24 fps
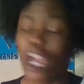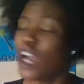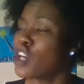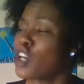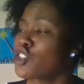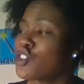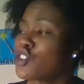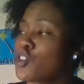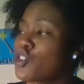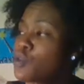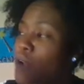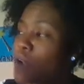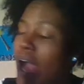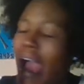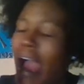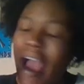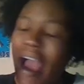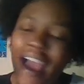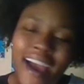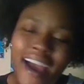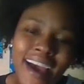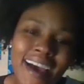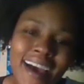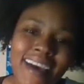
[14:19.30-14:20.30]
Do not
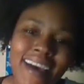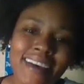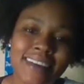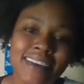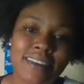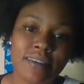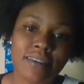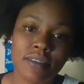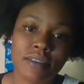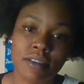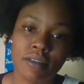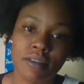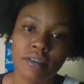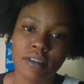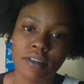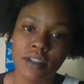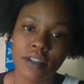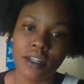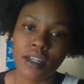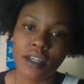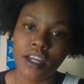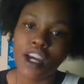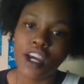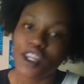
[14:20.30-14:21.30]
ask
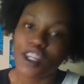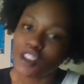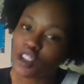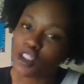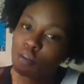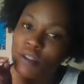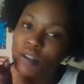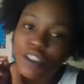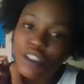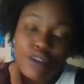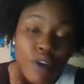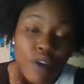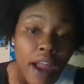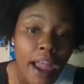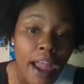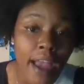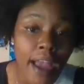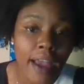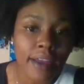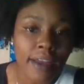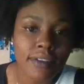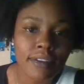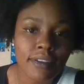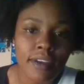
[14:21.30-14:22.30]
to be
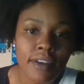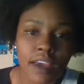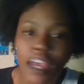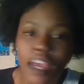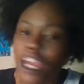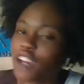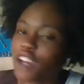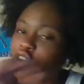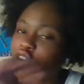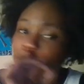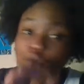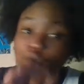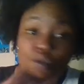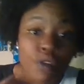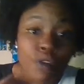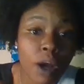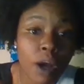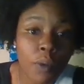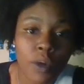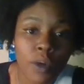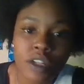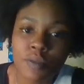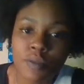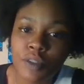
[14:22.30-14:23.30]
dragged if you do not
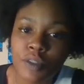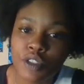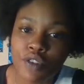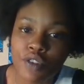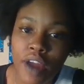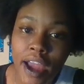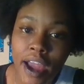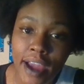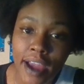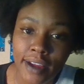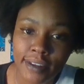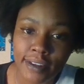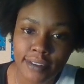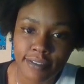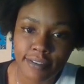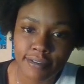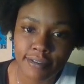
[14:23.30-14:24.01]
want to be dragged.